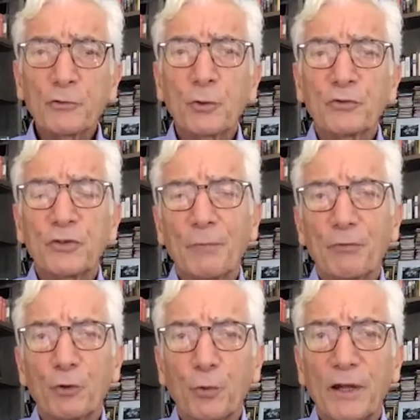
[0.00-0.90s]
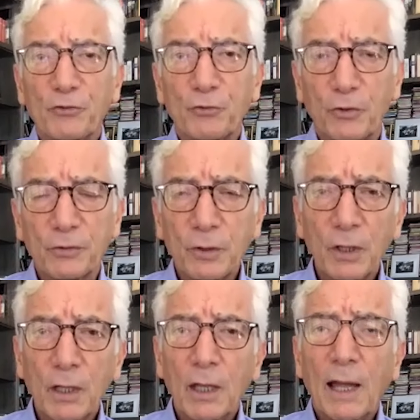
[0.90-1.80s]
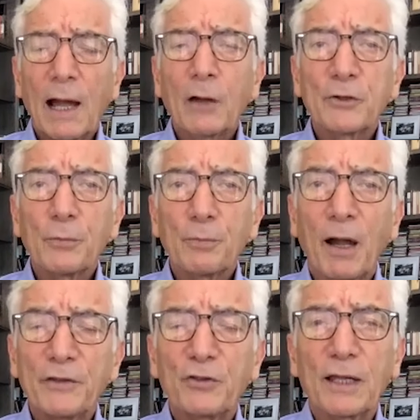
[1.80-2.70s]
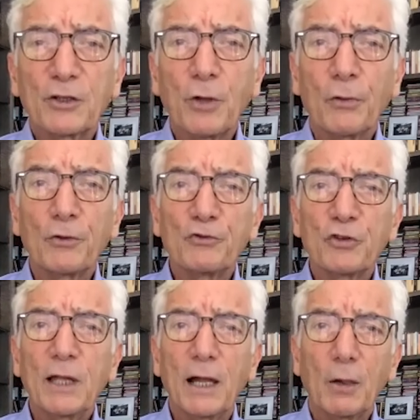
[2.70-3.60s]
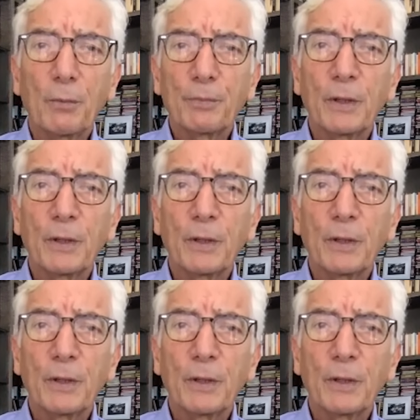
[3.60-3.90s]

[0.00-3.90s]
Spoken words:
yourself the question, how can my technology help